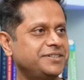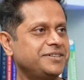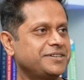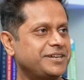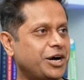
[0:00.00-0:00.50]
-huh.
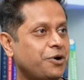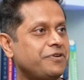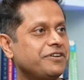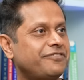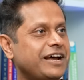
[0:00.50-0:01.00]
Now
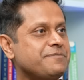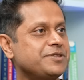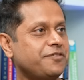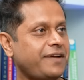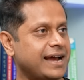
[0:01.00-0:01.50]
we have five
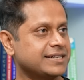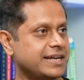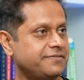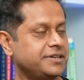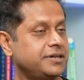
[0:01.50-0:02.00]
months of cash
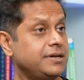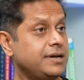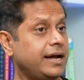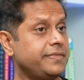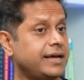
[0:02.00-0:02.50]
left. Right
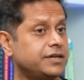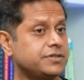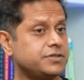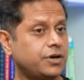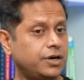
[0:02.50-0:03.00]
and that
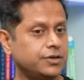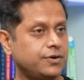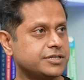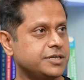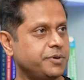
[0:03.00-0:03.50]
was not
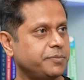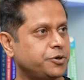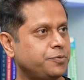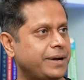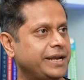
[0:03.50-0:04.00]
causing
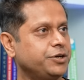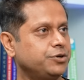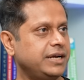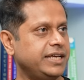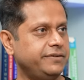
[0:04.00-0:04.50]
people to panic
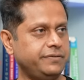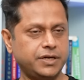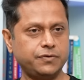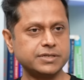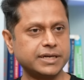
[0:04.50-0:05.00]
or leave. Yep.
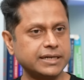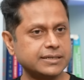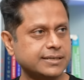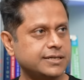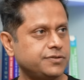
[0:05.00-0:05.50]
It was creating
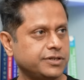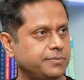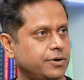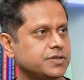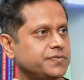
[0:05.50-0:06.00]
a sense
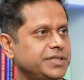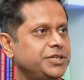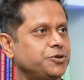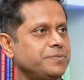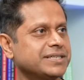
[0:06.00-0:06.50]
of, boss, we
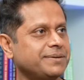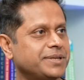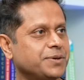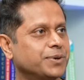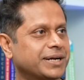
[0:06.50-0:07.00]
need to make
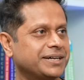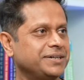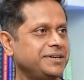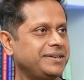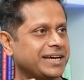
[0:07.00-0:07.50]
something work.
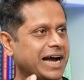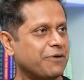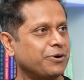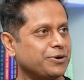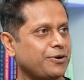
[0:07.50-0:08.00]
Yep. Like I
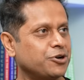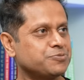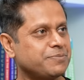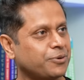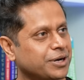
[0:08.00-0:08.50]
want to launch
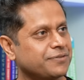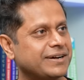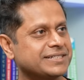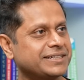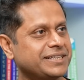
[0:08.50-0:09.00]
my product
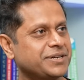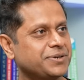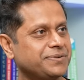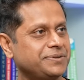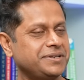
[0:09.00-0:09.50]
faster than you
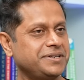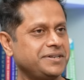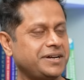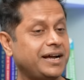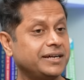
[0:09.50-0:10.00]
know, Correct.
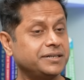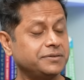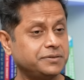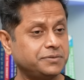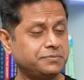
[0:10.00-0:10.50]
and
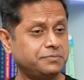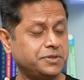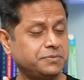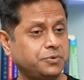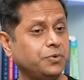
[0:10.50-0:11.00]
you know
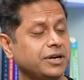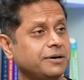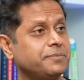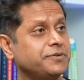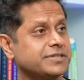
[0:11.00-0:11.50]
the whole
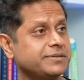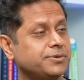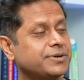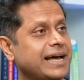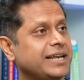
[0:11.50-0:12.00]
company was
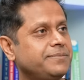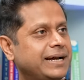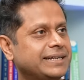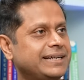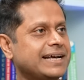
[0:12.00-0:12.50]
able to rally
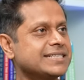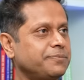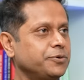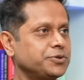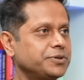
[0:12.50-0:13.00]
behind that, as
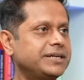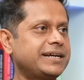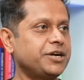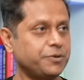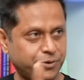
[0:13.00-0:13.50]
opposed to they're
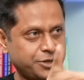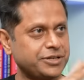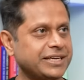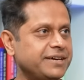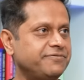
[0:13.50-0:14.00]
trying to put on
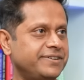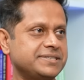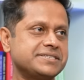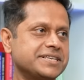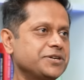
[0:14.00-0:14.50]
a game
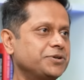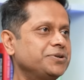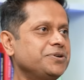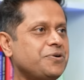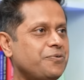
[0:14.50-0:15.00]
face and saying, you know,
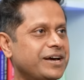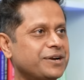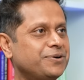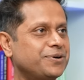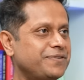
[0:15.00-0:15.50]
yep. we are
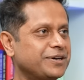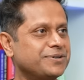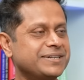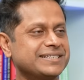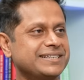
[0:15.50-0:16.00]
good, we're going
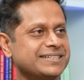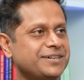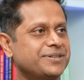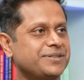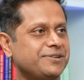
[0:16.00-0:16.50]
to next next
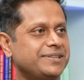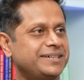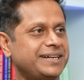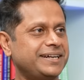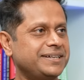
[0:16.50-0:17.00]
round and all
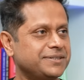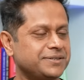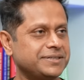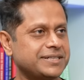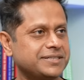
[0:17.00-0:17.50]
that, right? right. And I
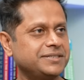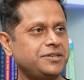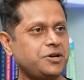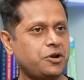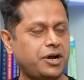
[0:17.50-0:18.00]
think right. that's,
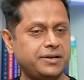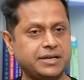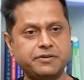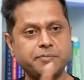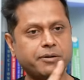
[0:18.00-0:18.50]
and
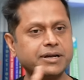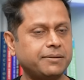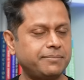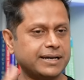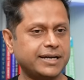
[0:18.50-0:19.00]
then we'll probably
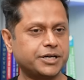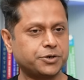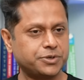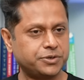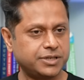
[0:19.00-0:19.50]
come back later
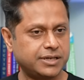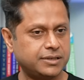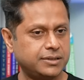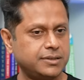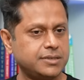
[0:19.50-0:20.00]
to you know the
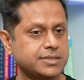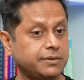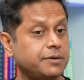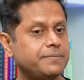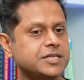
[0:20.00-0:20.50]

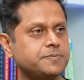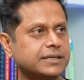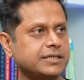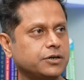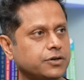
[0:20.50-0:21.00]
some of the best
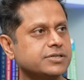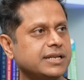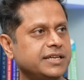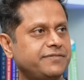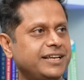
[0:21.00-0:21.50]
practice across
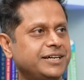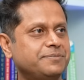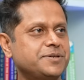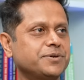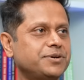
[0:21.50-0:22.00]
Silicon Valley
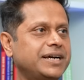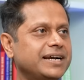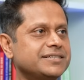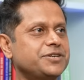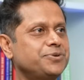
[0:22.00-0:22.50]
companies because
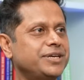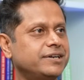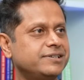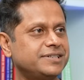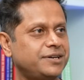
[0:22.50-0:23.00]
it is a unique
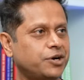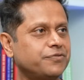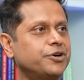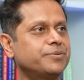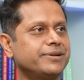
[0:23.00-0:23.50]
culture. A lot
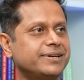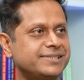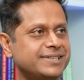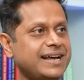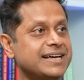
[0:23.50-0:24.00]
of entrepreneurial
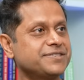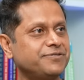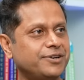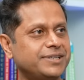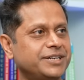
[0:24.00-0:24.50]
culture has
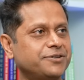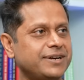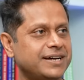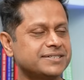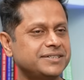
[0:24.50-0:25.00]
evolved there over
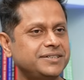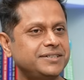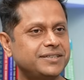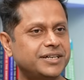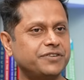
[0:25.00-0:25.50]
the last
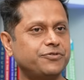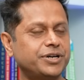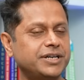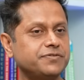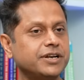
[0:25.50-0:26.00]
30, 40 years.